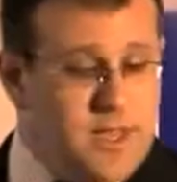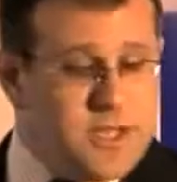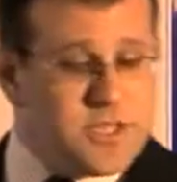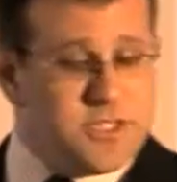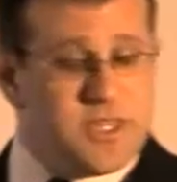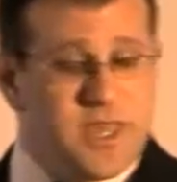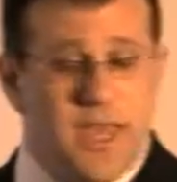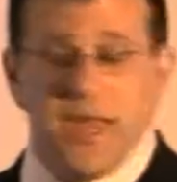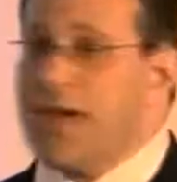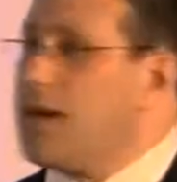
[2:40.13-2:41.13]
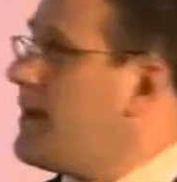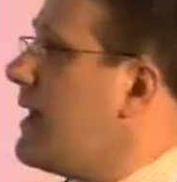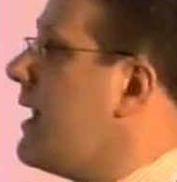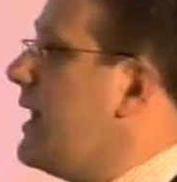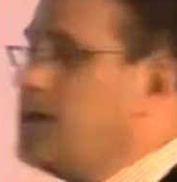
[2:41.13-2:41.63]
So it's thinking
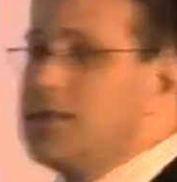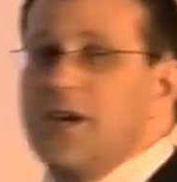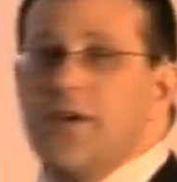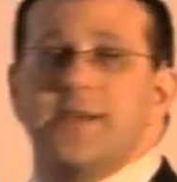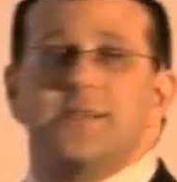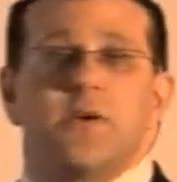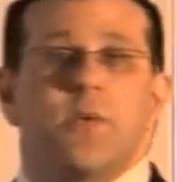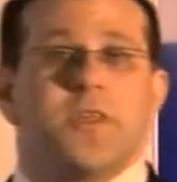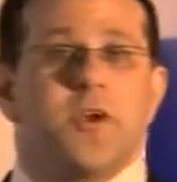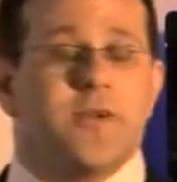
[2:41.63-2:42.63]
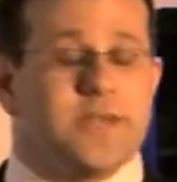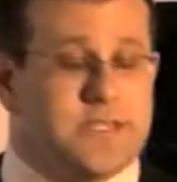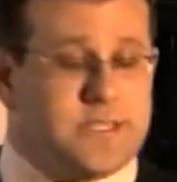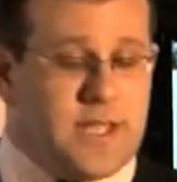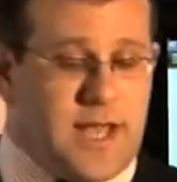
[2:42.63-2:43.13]
about integrating with your
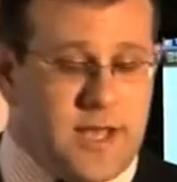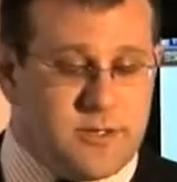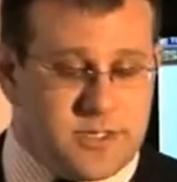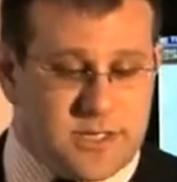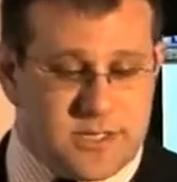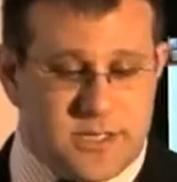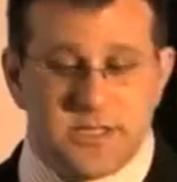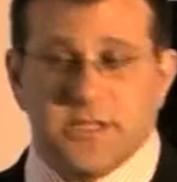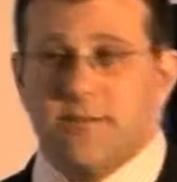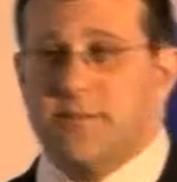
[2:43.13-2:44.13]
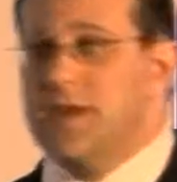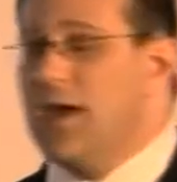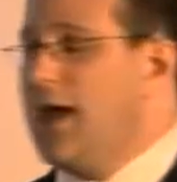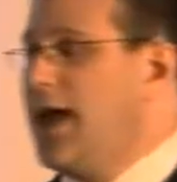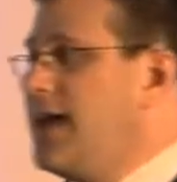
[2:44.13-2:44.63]
existing hosting systems,
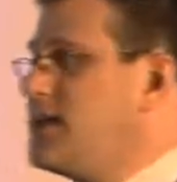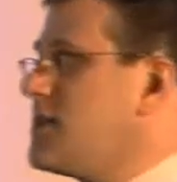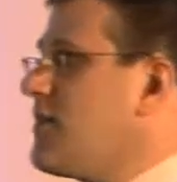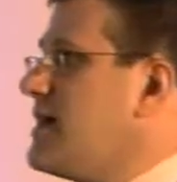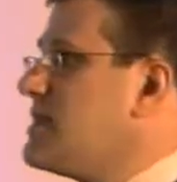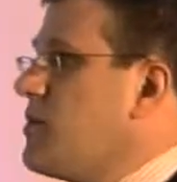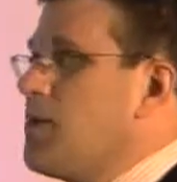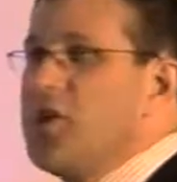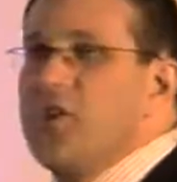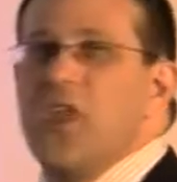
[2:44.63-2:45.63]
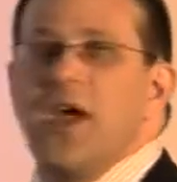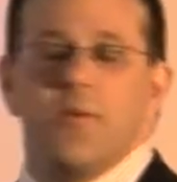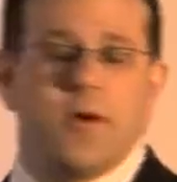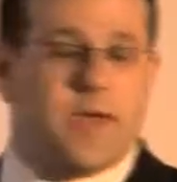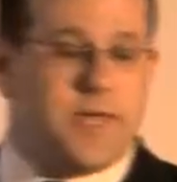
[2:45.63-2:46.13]
integrating with your
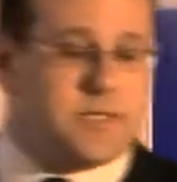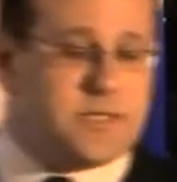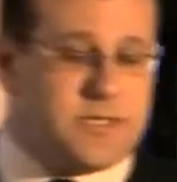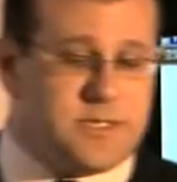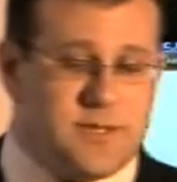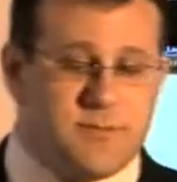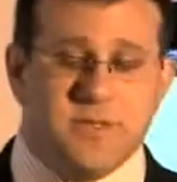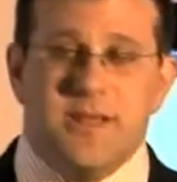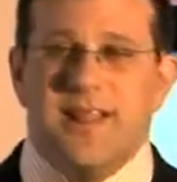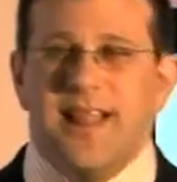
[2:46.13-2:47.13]
networking systems,